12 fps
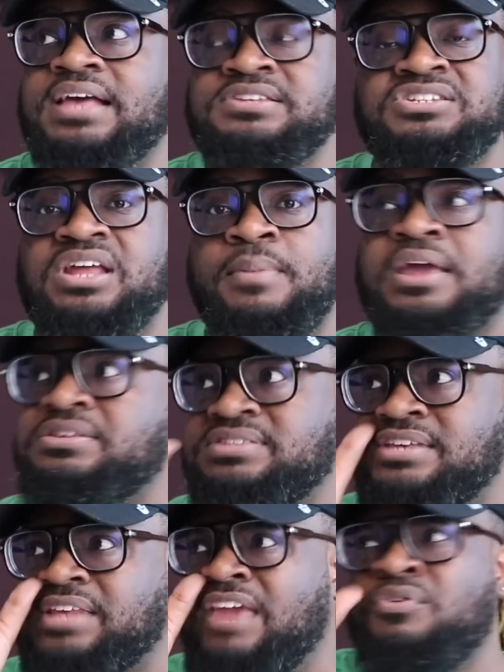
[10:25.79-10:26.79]
because it's not making
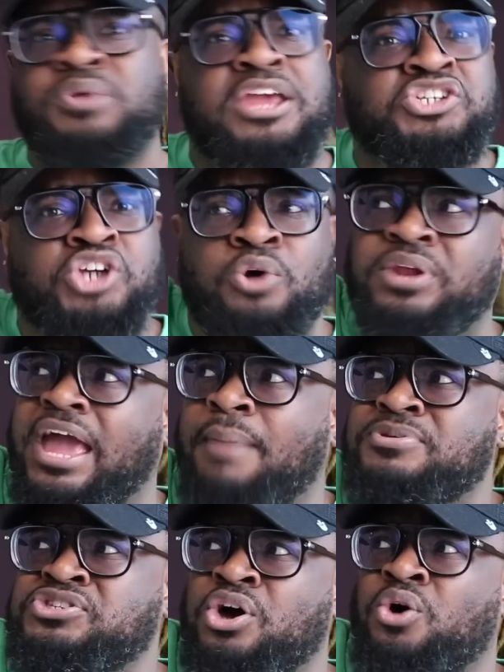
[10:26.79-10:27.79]
sense. Even when they showed the
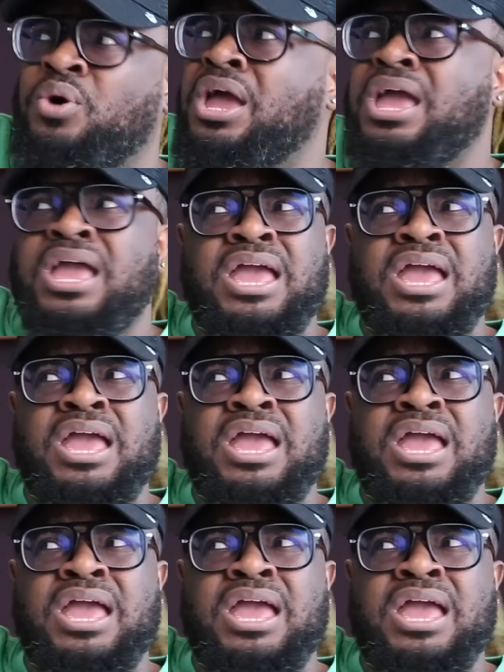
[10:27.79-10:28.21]
episode,